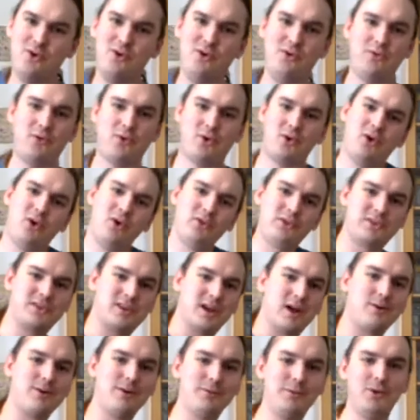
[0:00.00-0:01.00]
for all the
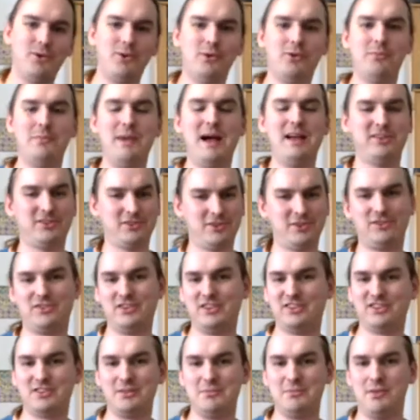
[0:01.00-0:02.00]
terrible Master
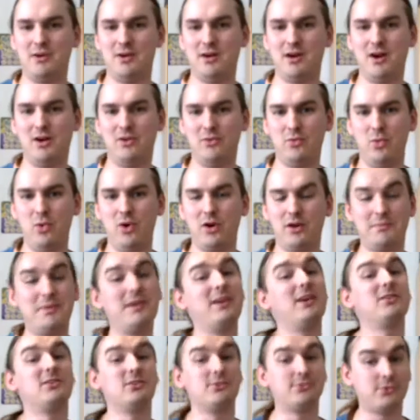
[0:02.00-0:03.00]
System artwork,
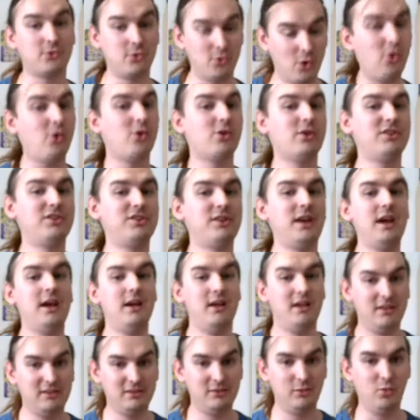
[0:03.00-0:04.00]
because of course,
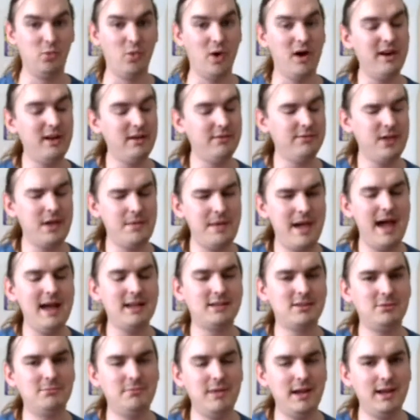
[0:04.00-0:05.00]
one of them
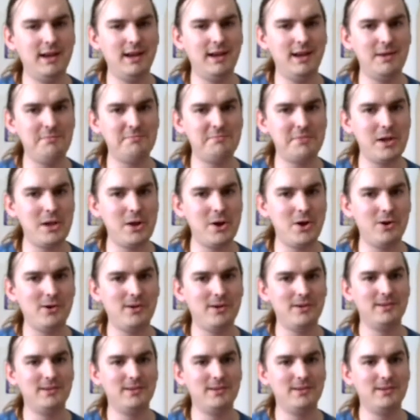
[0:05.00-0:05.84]
had to make it up here.